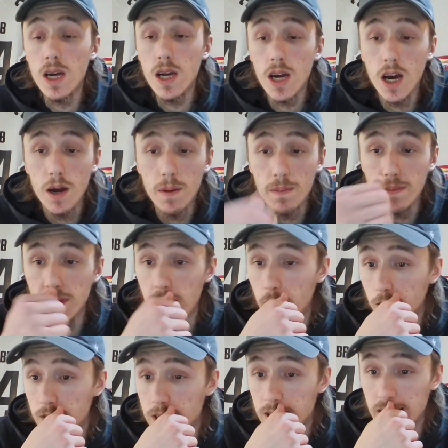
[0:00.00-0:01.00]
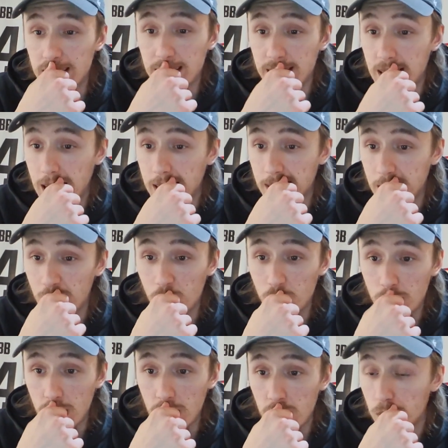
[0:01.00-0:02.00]
That did
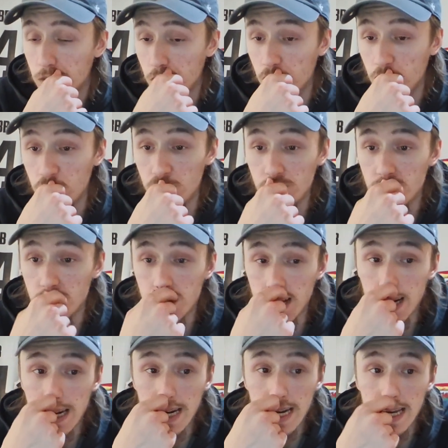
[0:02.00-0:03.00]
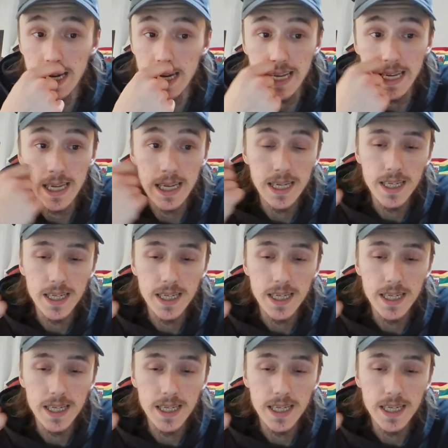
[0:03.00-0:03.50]
not get approved. They clearly